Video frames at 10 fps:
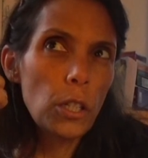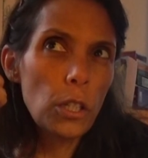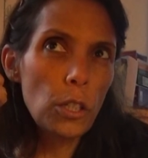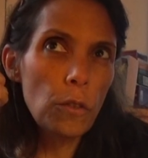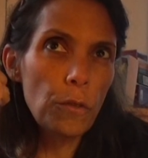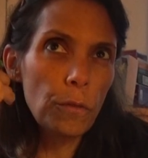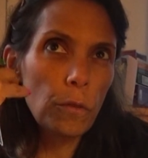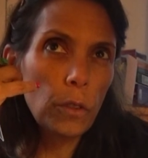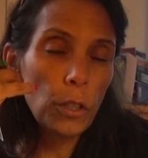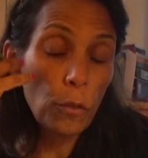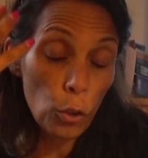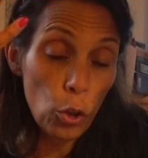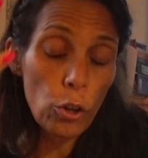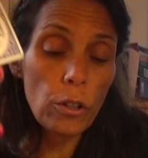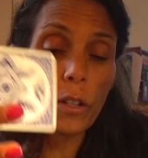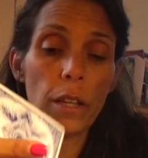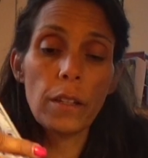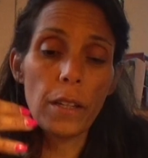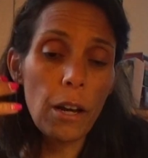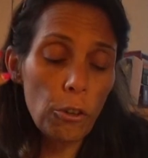you've learned, and
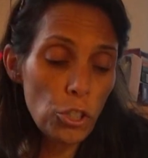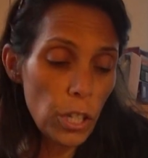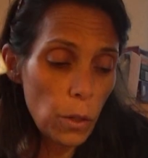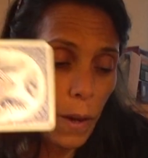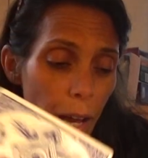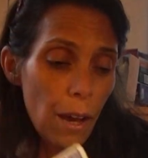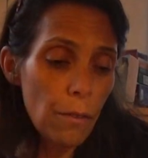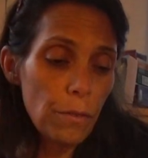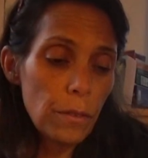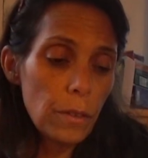the knowledge that you have